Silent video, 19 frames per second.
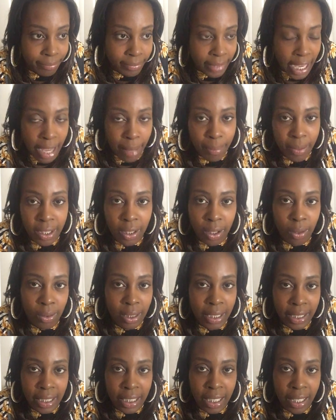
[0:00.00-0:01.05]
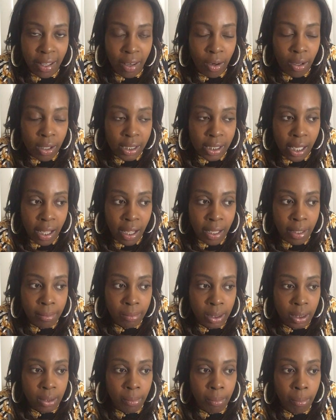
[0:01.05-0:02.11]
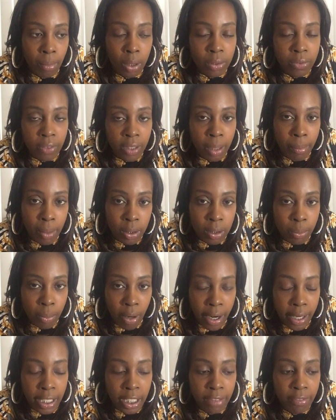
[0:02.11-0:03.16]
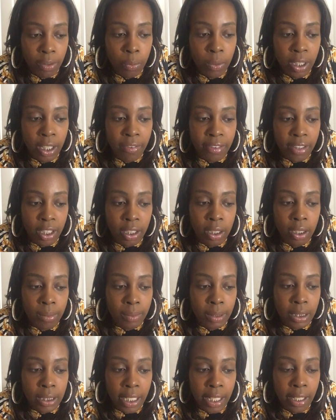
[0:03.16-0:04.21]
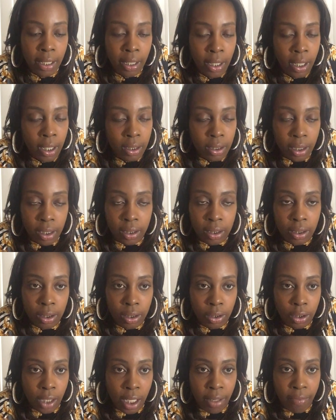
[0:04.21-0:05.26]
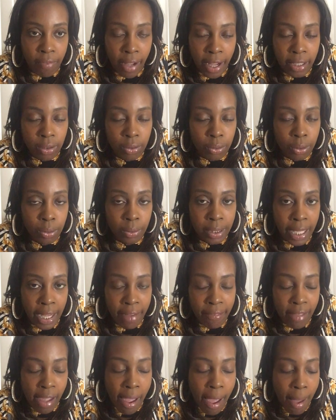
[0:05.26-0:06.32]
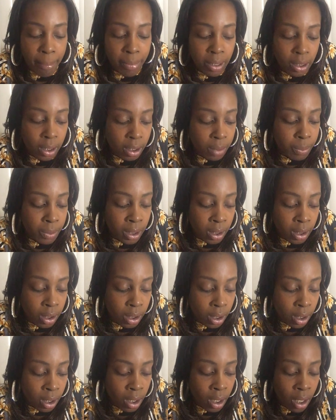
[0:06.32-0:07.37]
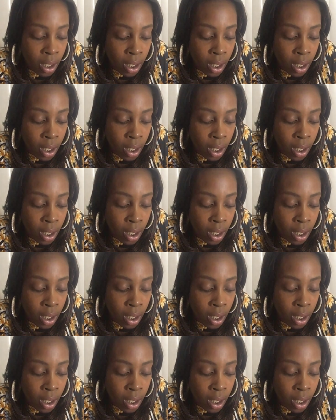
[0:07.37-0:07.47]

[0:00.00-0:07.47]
happy-go-lucky at all times, for the most part. Even whenever they're upset, they're still trying to fight through and have that happy disposition.